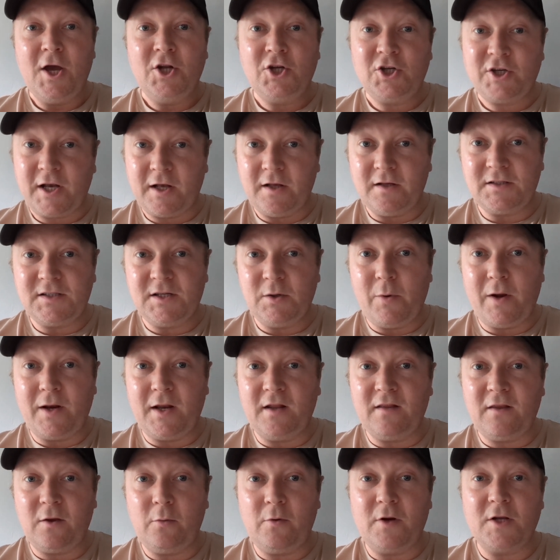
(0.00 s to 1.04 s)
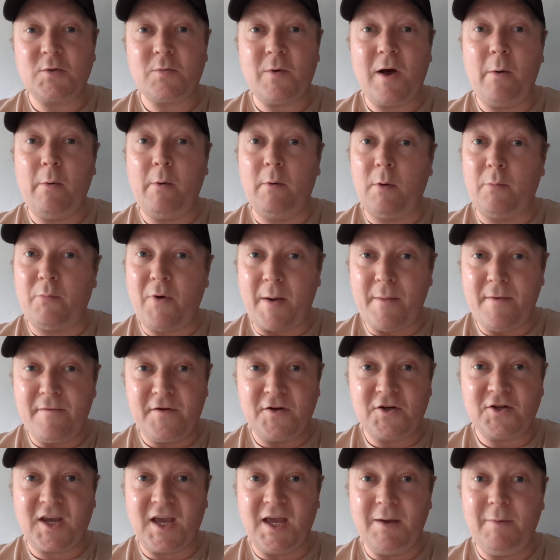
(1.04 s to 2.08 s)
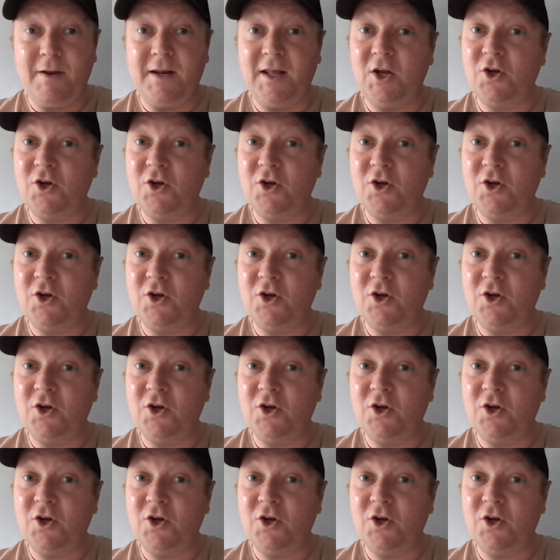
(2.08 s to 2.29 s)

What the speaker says: Chelsea went to do it as well when Abramovich came in.